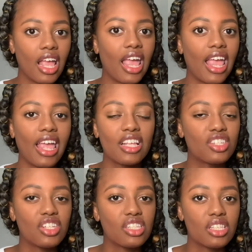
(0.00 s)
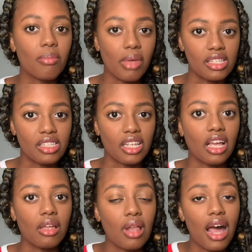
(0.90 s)
and it's just amazing.
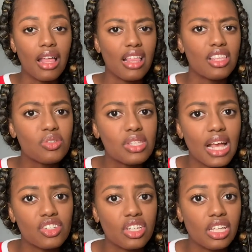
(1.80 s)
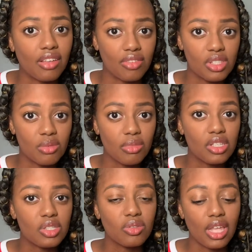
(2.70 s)
And this was actually given to me,
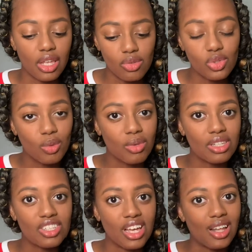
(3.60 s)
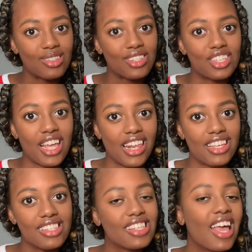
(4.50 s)
so thank you so much. Shout out to
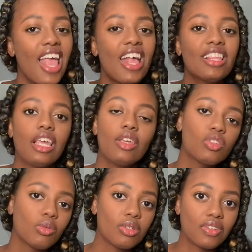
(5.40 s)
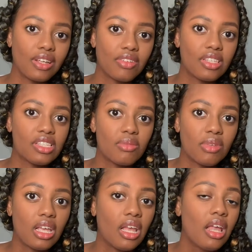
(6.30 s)
Janice. Thank you so much for giving this to
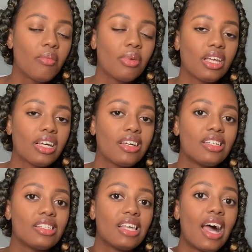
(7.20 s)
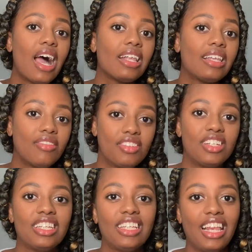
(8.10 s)
me because I
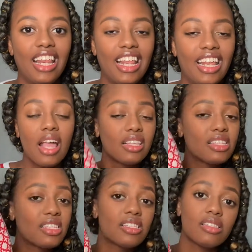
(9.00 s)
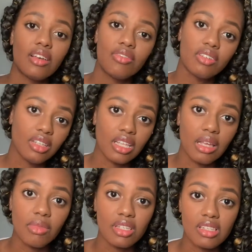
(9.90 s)
definitely needed it. This is definitely a
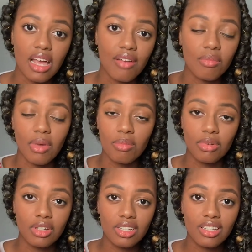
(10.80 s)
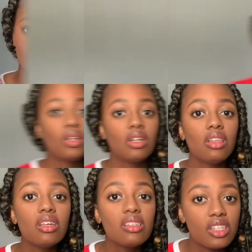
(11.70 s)
must-have in my book. So
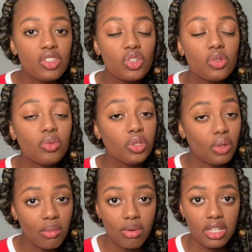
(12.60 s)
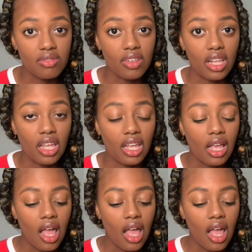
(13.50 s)
another essential when you are breastfeeding,